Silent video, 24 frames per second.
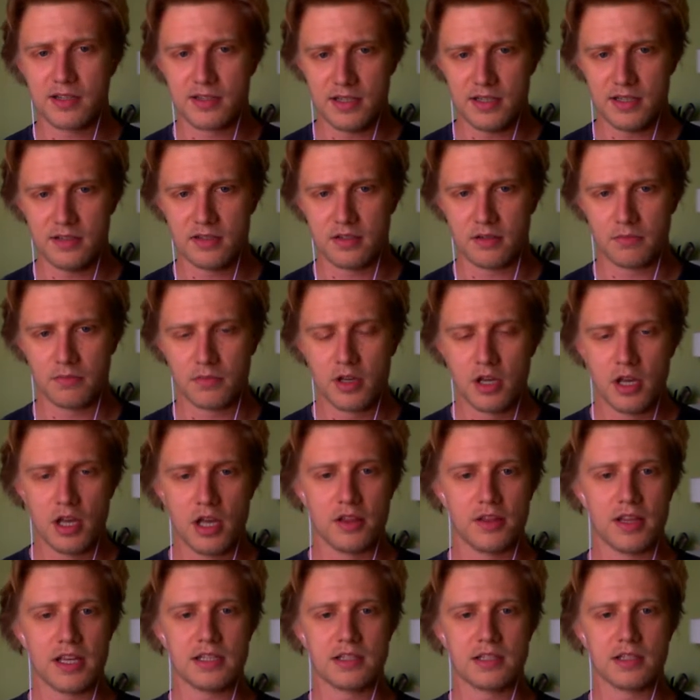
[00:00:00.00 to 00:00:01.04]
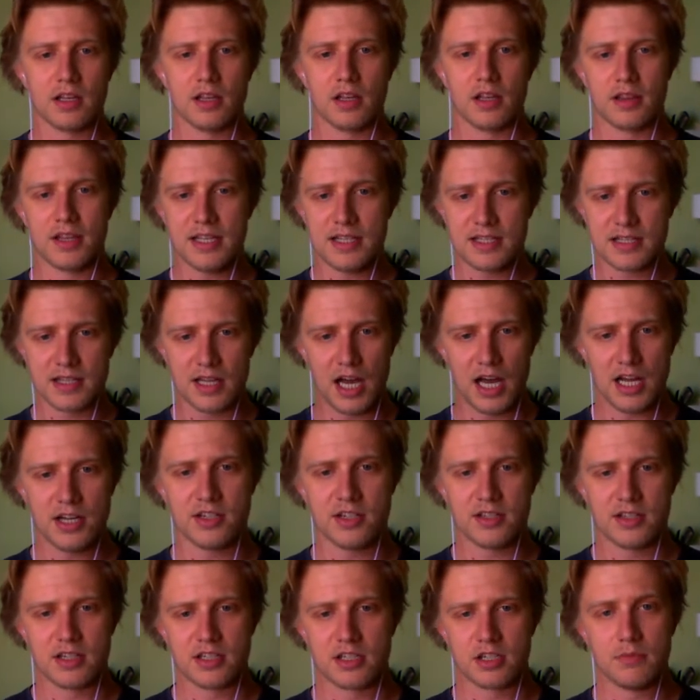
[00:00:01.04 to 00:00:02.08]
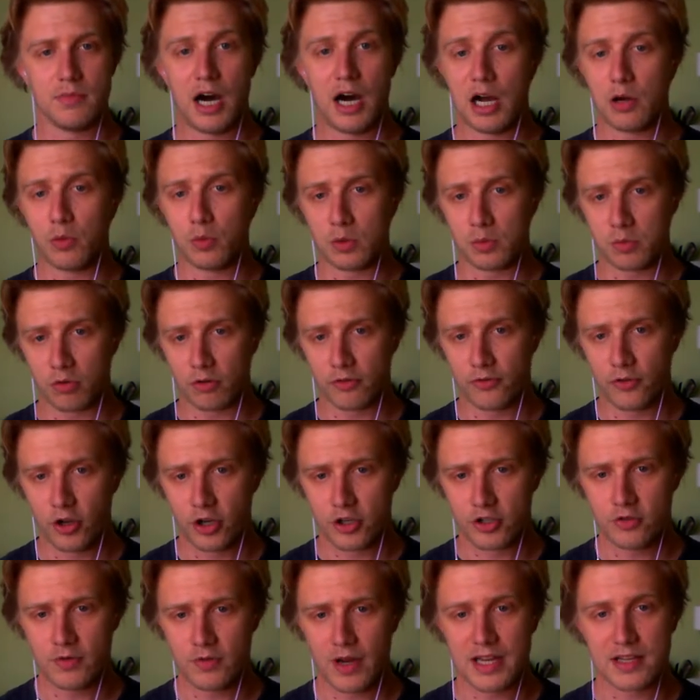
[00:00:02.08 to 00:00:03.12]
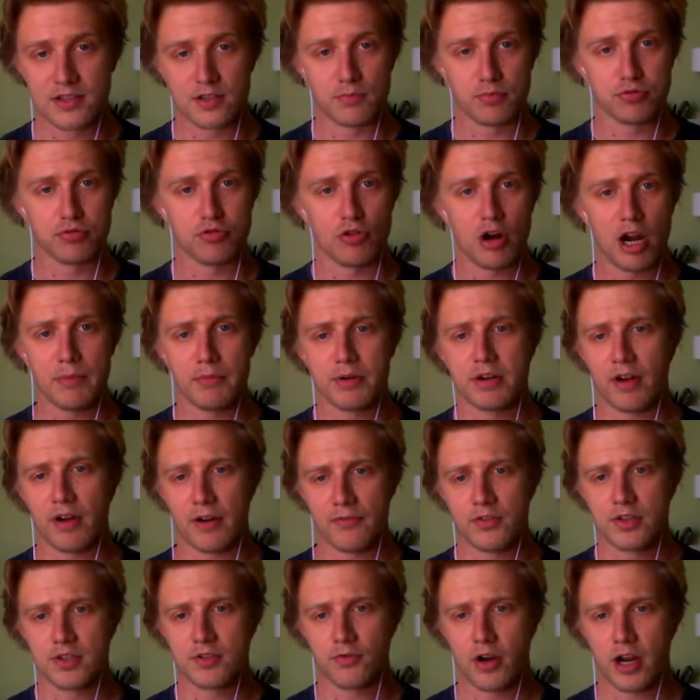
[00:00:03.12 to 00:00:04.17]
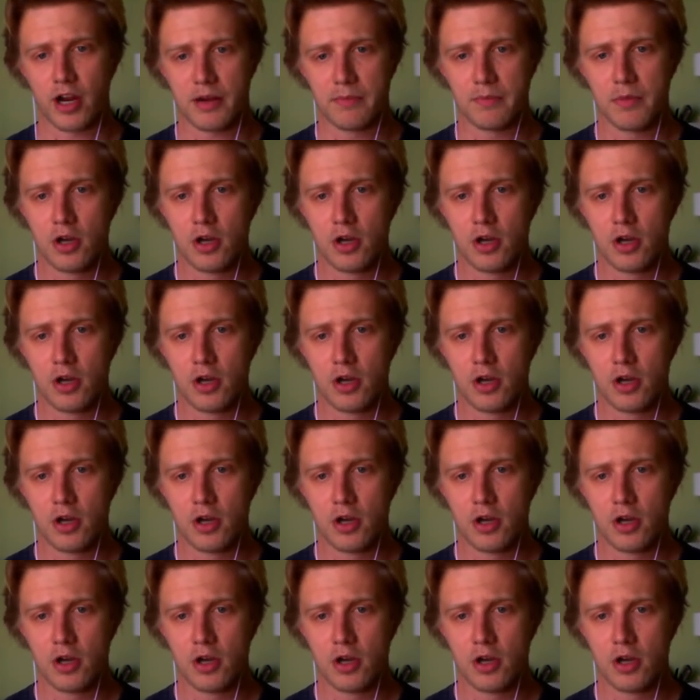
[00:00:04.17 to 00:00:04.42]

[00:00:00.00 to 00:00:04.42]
system. This larger system I will refer to as the primary reference frame.